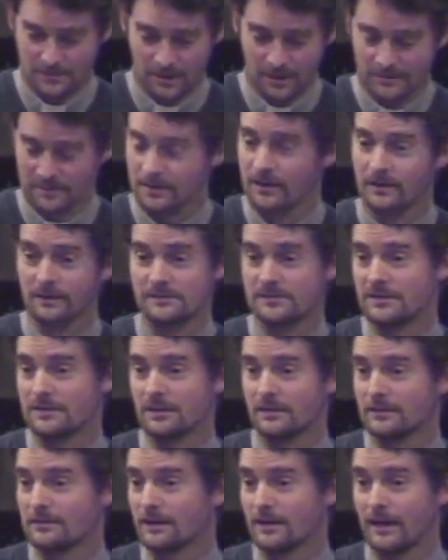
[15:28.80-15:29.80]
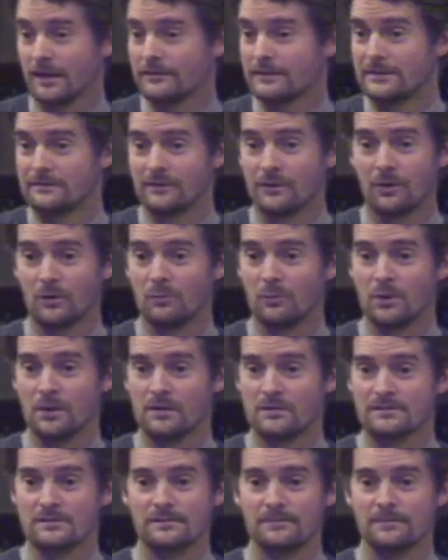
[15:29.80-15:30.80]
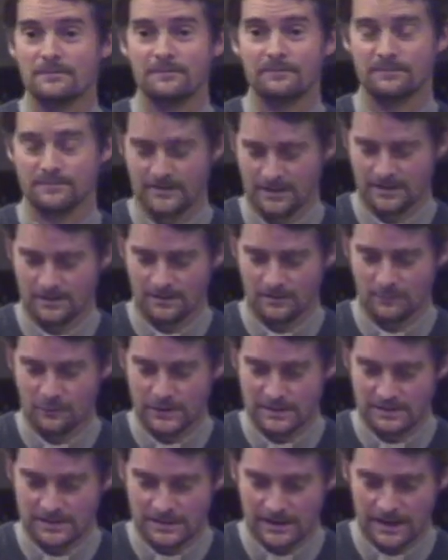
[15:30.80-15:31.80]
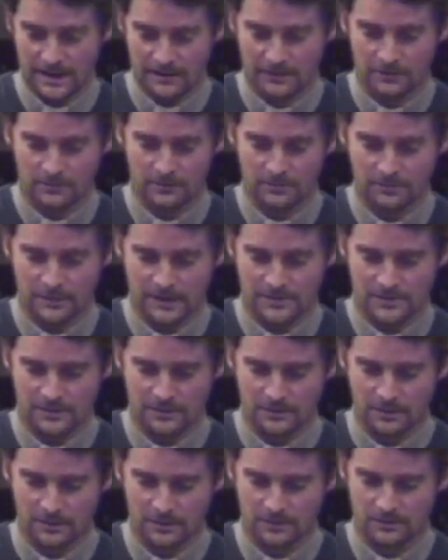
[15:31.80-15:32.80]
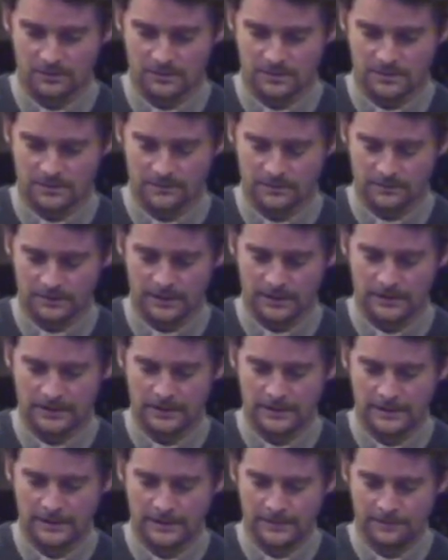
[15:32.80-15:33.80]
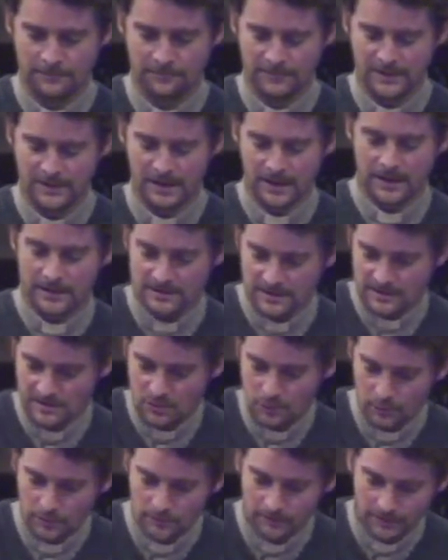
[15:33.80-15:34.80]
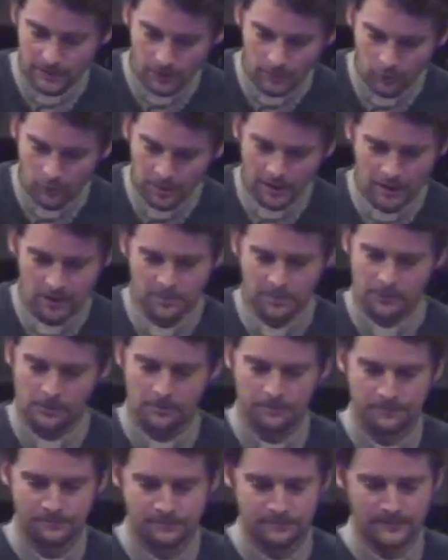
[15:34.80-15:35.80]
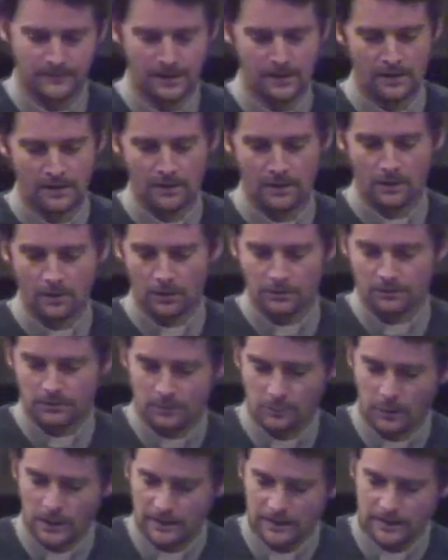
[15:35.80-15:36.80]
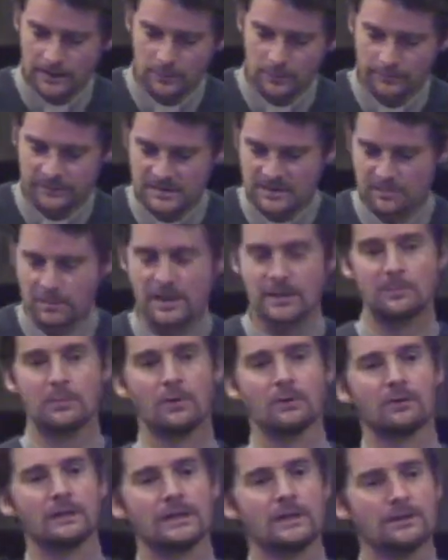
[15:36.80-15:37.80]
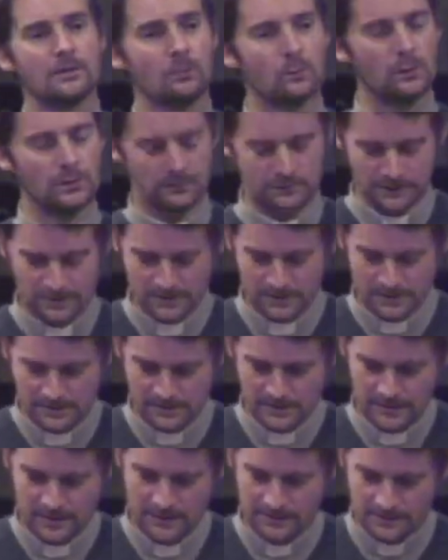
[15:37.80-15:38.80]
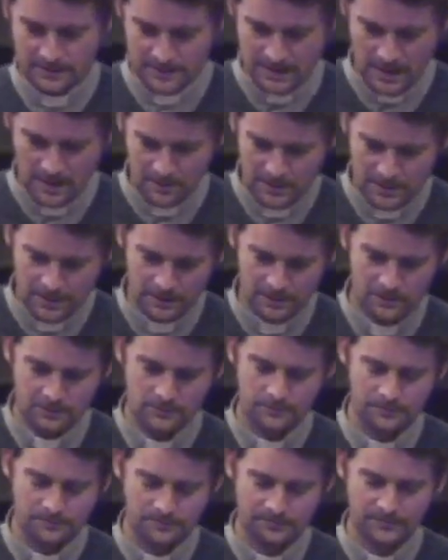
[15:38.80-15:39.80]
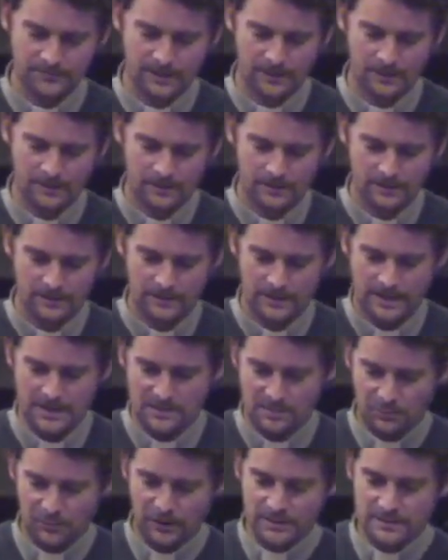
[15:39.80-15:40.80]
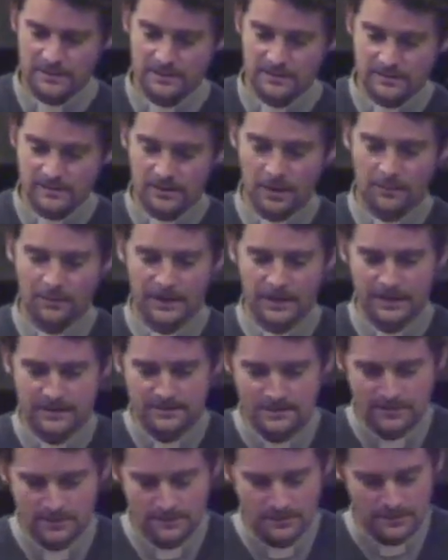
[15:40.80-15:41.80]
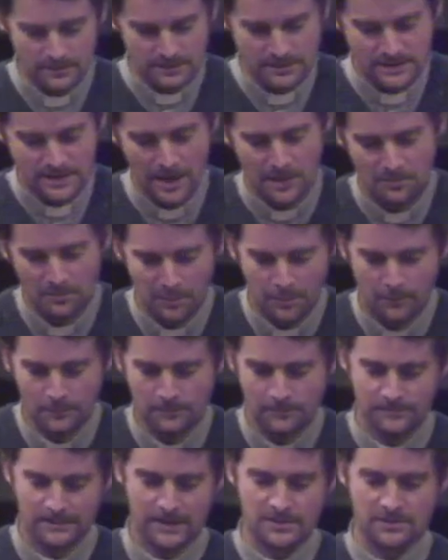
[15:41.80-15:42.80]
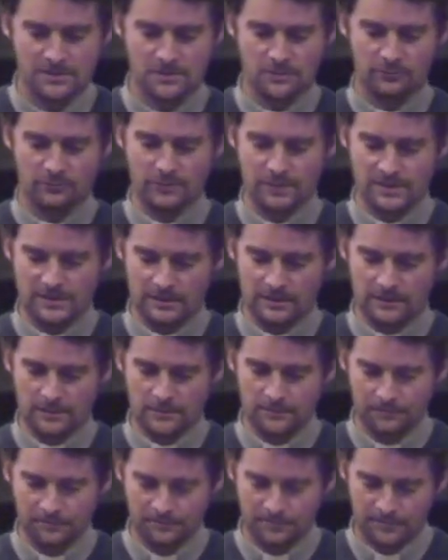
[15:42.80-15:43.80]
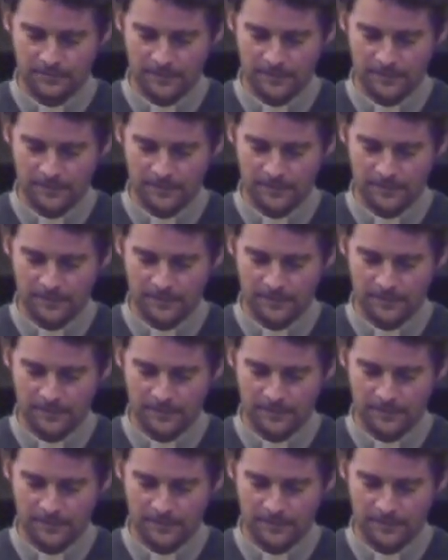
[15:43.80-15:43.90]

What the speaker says: I haven't even got words. We just cannot imagine the goodness of that. And it's the story of the whole Bible. God dwelling with his people in the wilderness, in the tabernacle, his presence coming into the temple in Jerusalem.